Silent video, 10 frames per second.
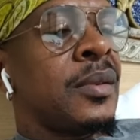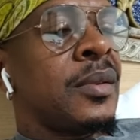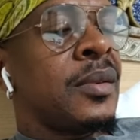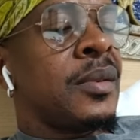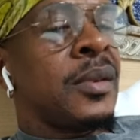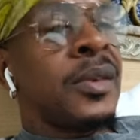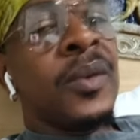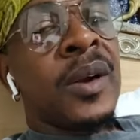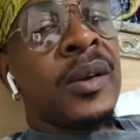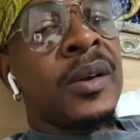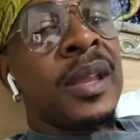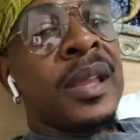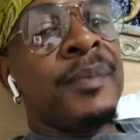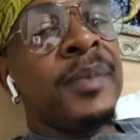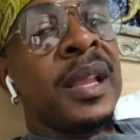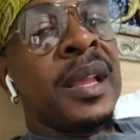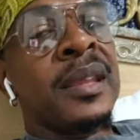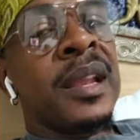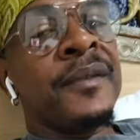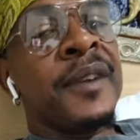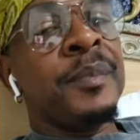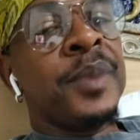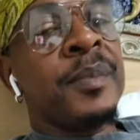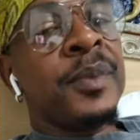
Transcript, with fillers: You will not get a million dollar from people.